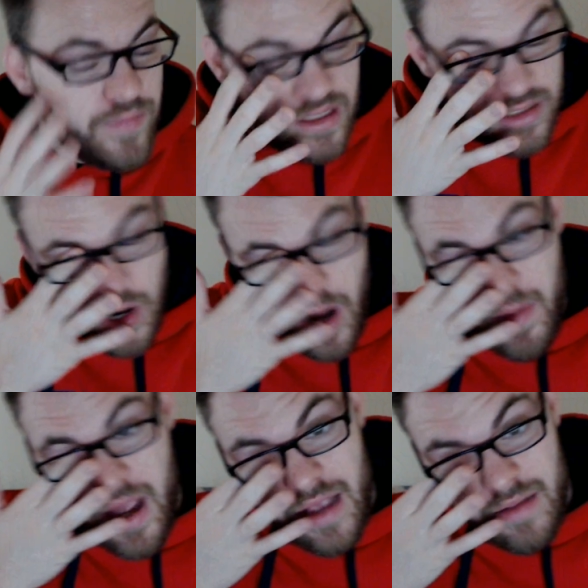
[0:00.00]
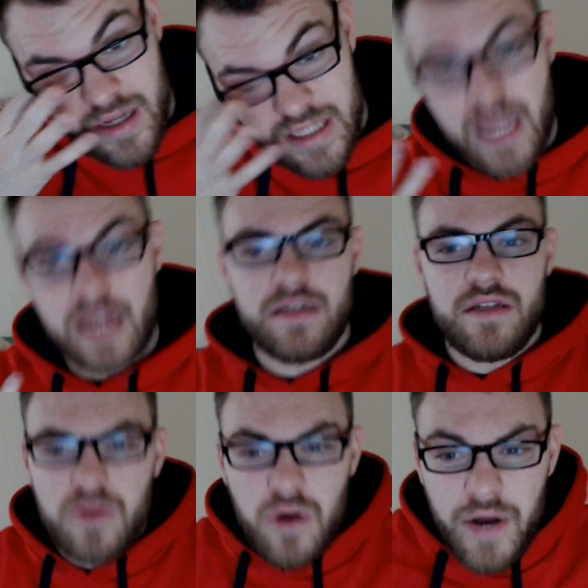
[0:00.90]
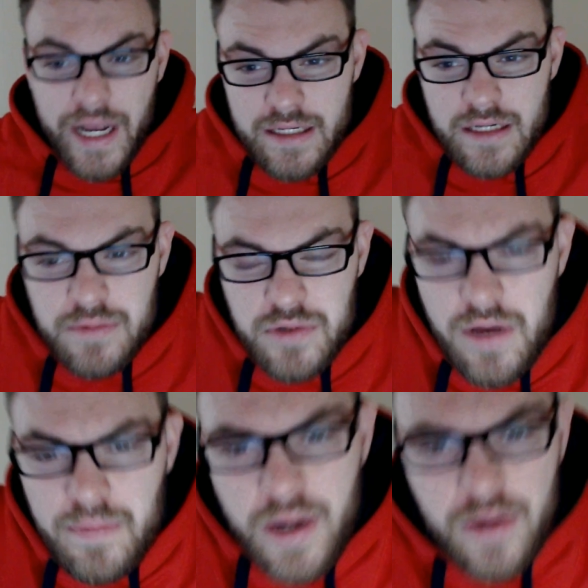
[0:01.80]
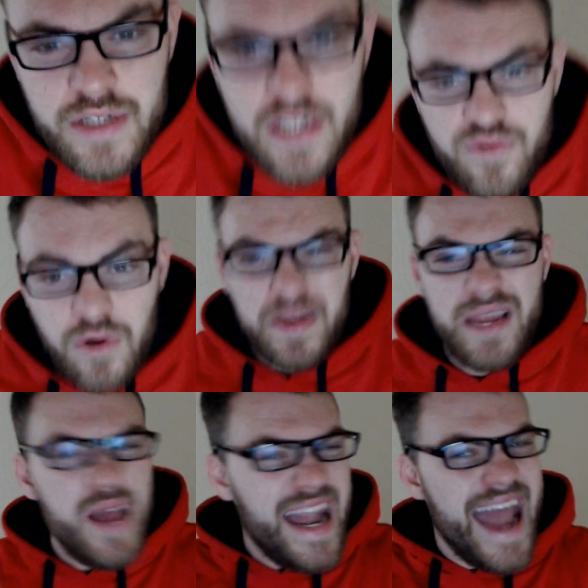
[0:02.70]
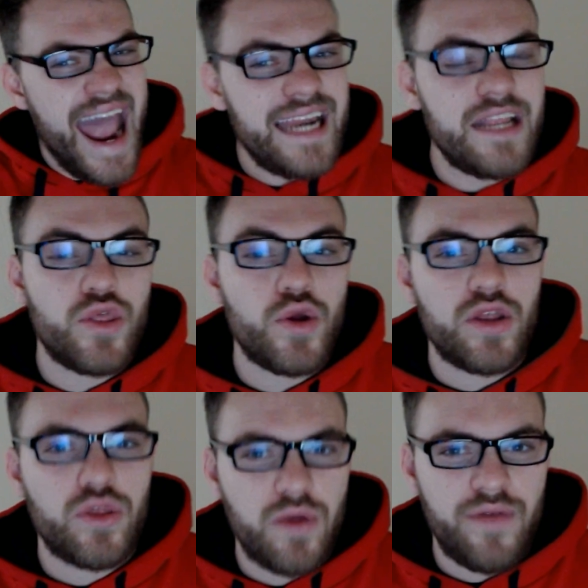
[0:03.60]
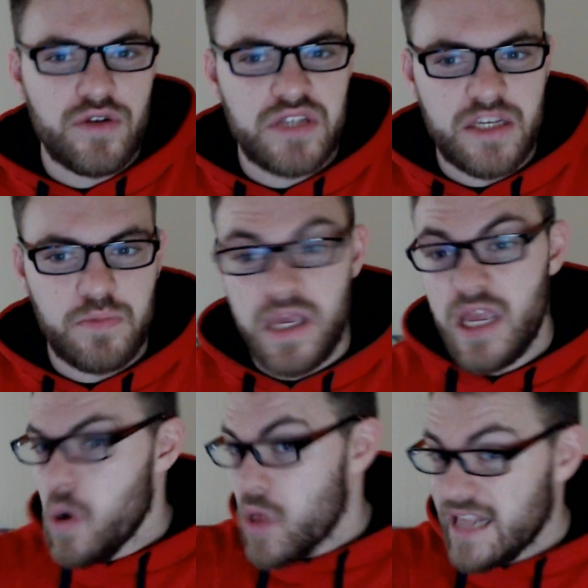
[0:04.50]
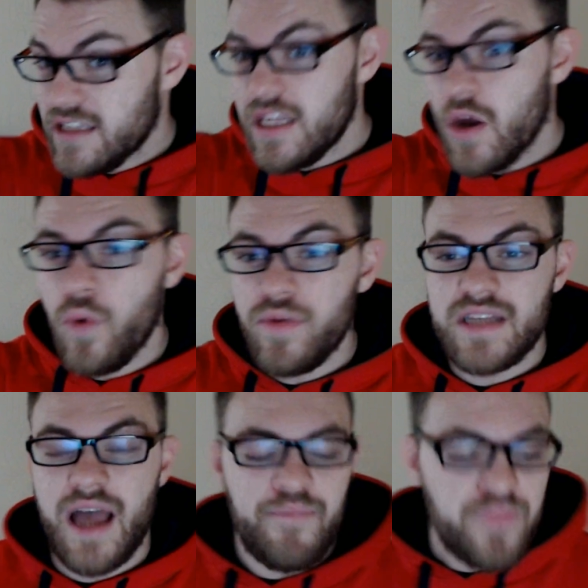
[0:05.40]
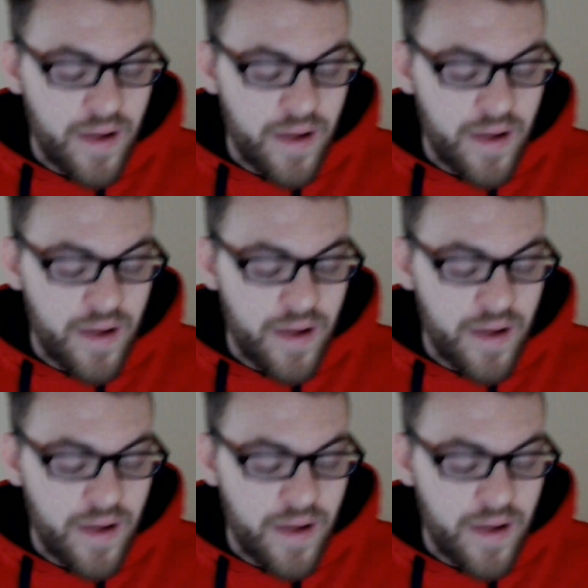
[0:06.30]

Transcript: And sorry, my sinuses are all acting up, so I apologize for it. But he went 9-33 versus SB. That's the only time.